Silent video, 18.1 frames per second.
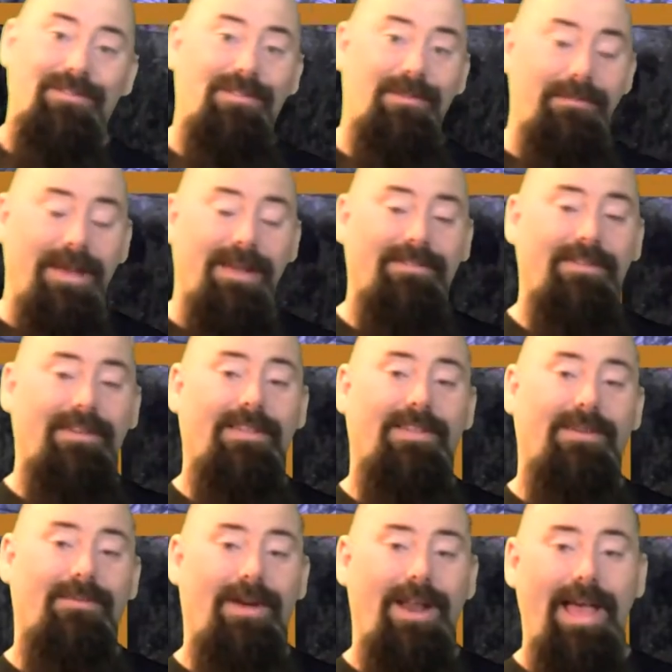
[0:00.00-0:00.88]
so
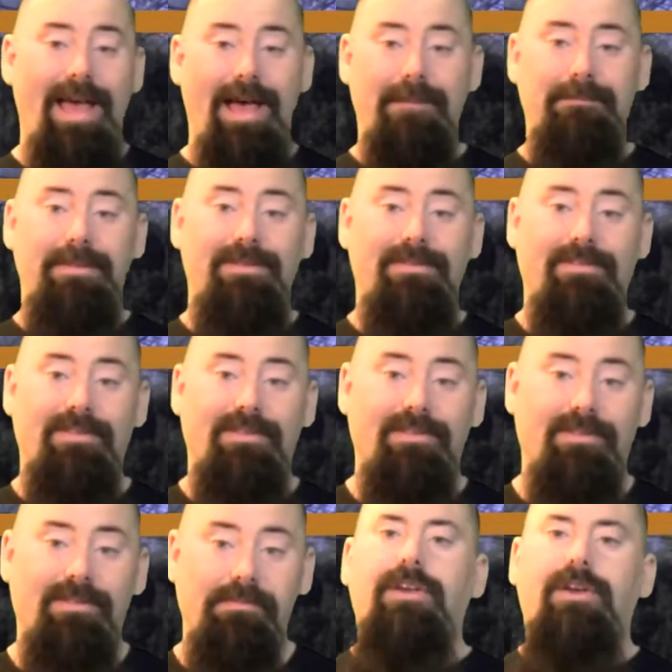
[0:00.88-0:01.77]
basically what happens
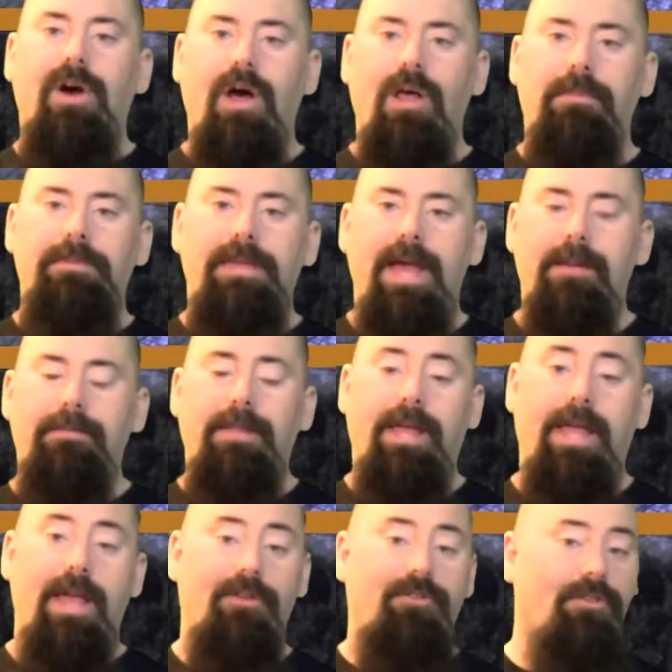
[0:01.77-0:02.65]
is you call up the
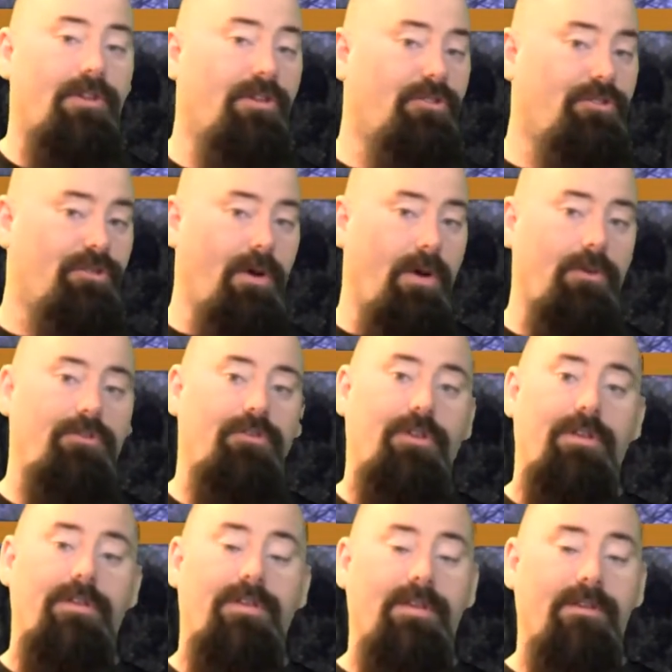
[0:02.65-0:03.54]
application, it shows
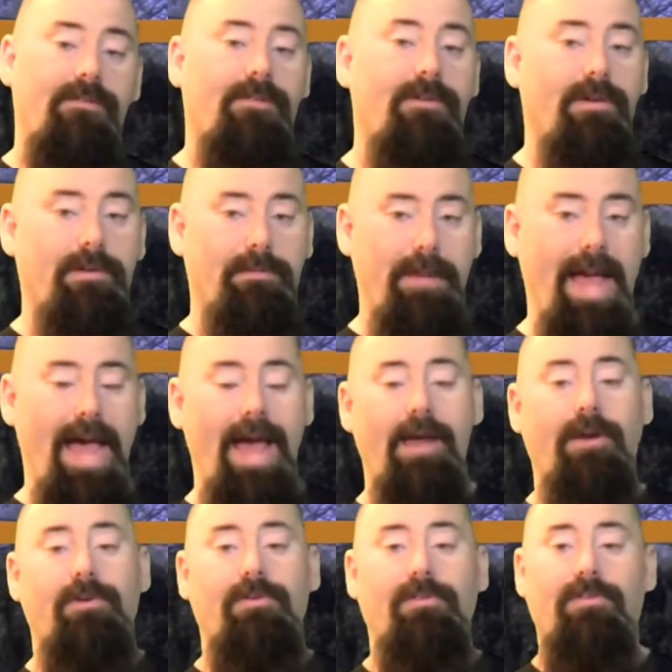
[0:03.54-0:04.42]
you different
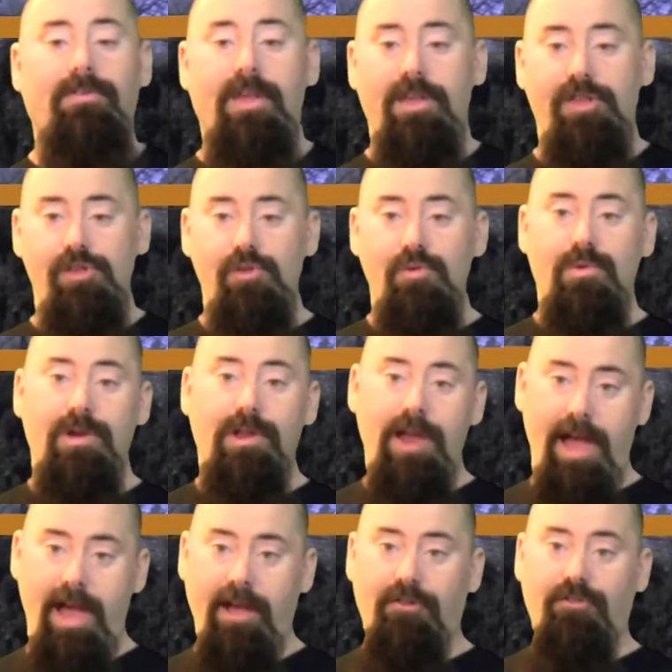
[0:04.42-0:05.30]
patterns that you
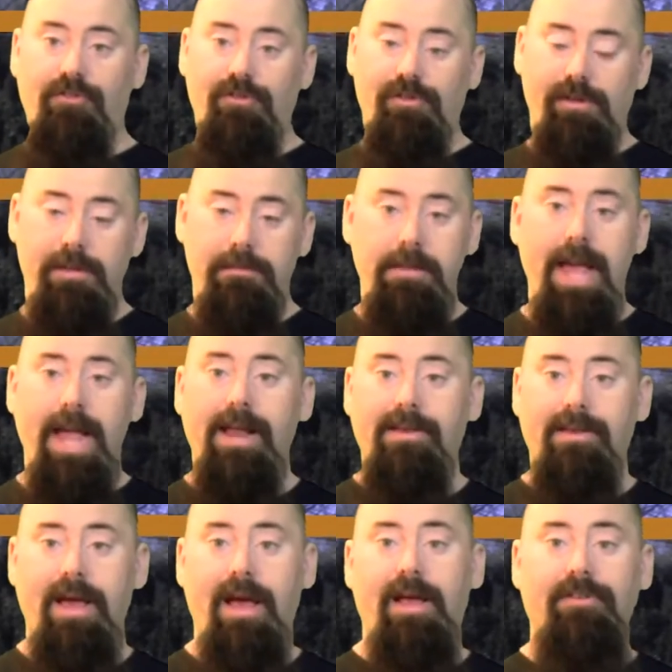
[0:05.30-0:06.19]
could actually
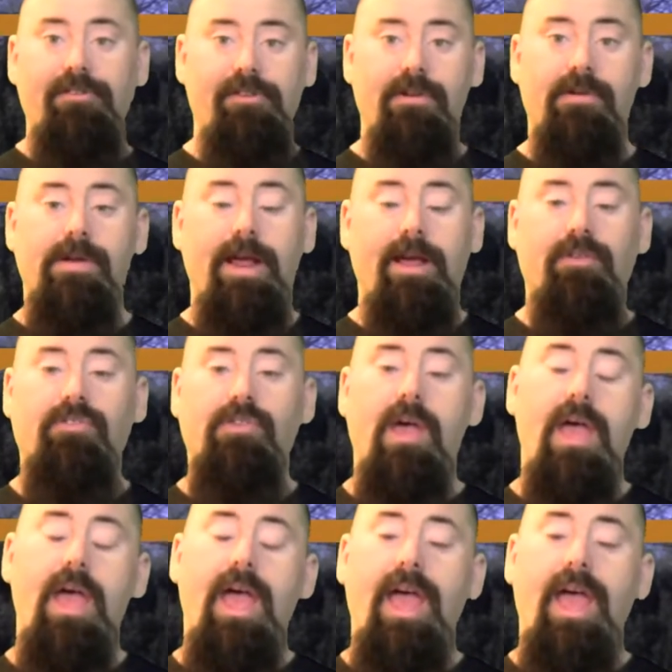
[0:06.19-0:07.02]
paint onto your nails,